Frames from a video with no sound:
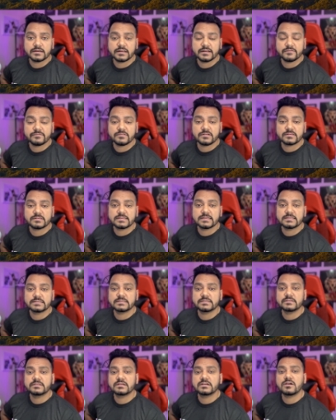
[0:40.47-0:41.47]
If the
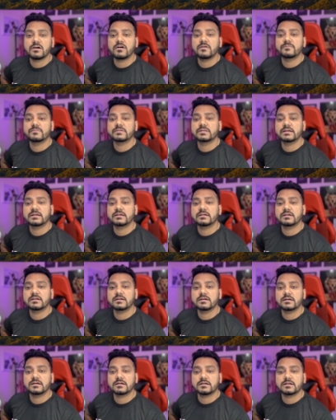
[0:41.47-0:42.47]
sensitive content
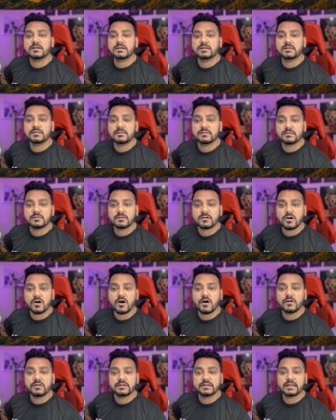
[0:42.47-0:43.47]
in
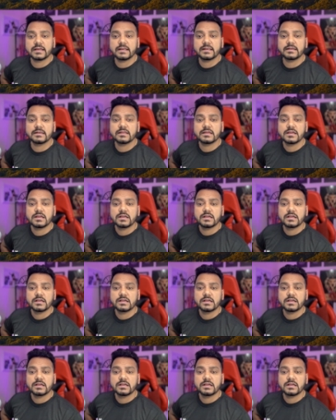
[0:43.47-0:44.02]
content